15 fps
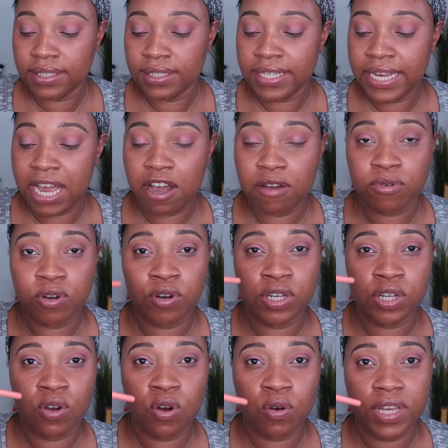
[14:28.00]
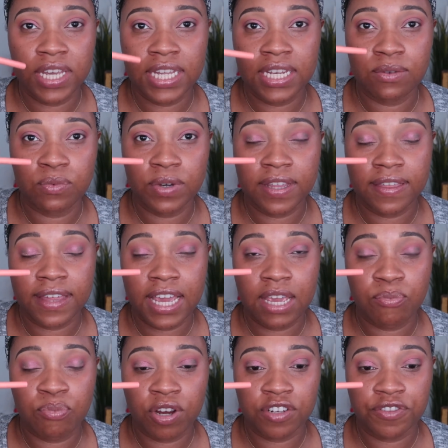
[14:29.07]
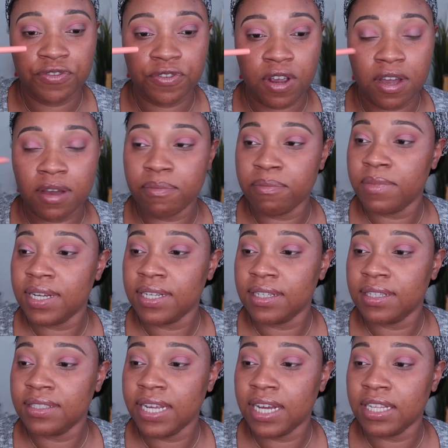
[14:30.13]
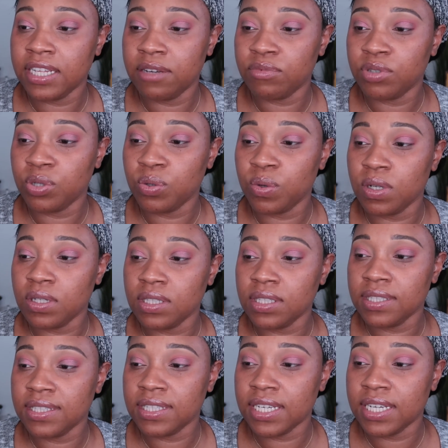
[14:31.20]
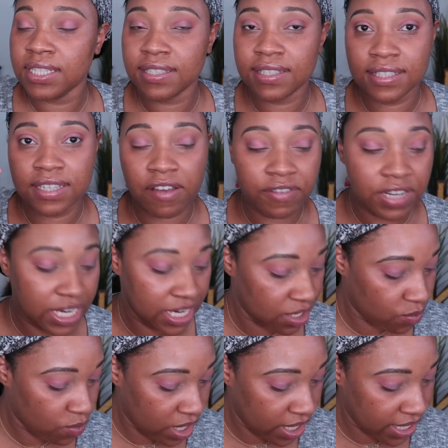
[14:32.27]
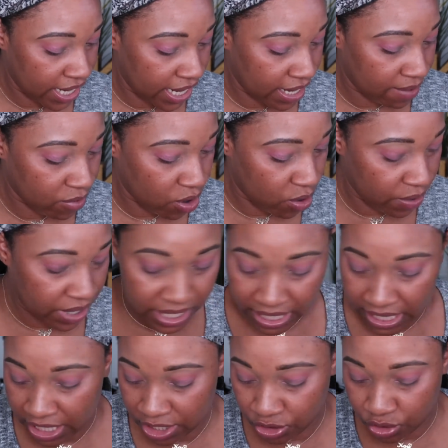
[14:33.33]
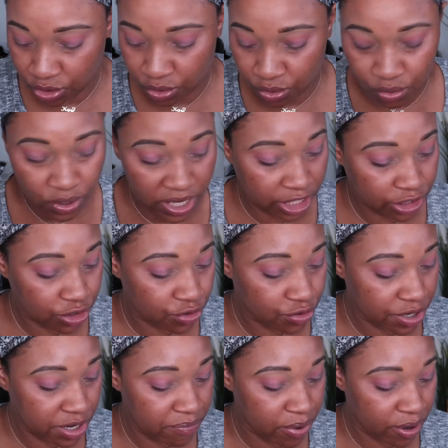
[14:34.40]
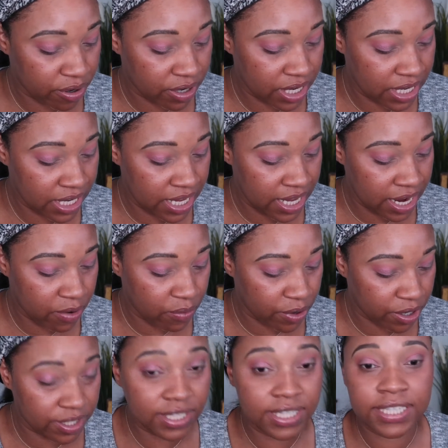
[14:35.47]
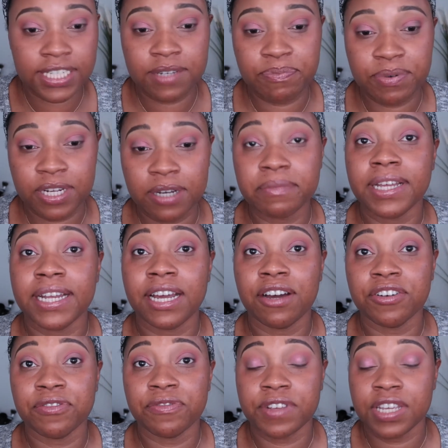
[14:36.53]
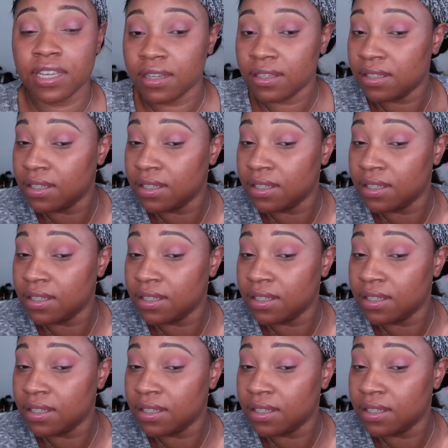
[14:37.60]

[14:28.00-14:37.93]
Now I'm going to go in with a brush from Delium Tools. It's 781, and I'm going into Xtreme Burgundy, and we're going to deepen up that outer V.